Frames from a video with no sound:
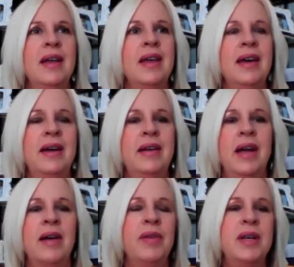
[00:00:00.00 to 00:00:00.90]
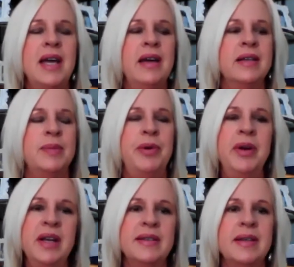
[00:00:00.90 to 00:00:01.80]
in everyday
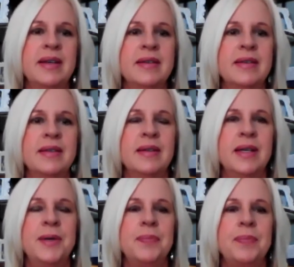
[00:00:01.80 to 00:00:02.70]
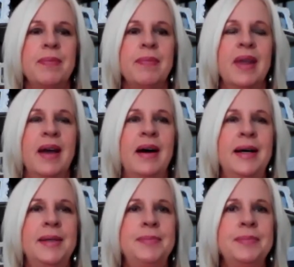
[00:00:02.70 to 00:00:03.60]
experiences.
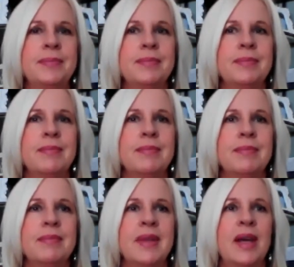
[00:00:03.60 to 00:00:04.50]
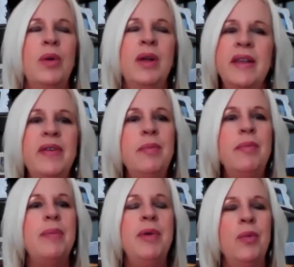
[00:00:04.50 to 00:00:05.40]
Um, we live in a
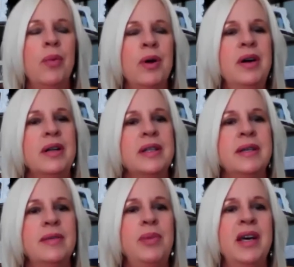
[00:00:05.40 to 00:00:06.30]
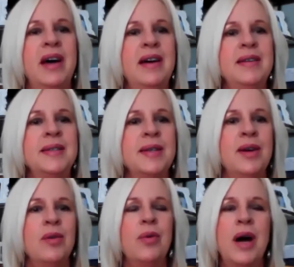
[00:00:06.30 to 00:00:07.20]
maybe world because
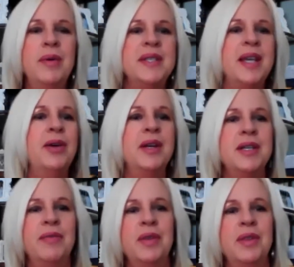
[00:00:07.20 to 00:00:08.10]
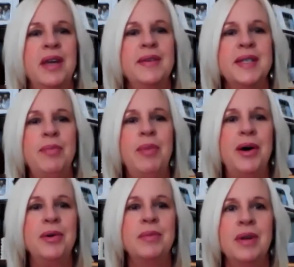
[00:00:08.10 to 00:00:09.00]
we're always hearing different things
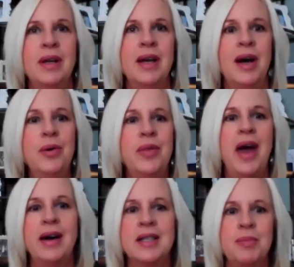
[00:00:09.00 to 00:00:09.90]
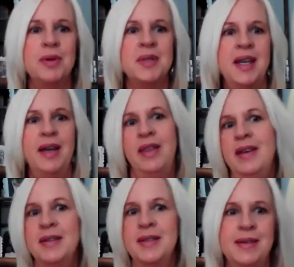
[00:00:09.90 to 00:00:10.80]
about, oh, the experts say
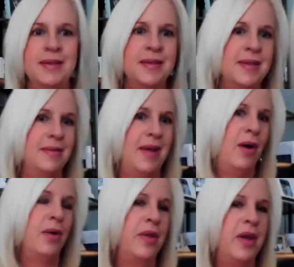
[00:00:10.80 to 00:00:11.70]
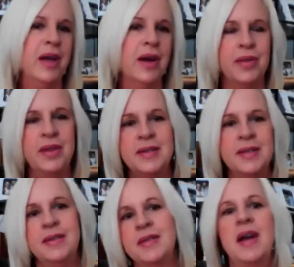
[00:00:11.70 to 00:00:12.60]
this is healthy or
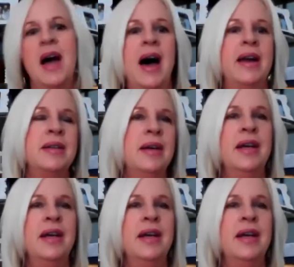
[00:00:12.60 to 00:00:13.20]
this is not.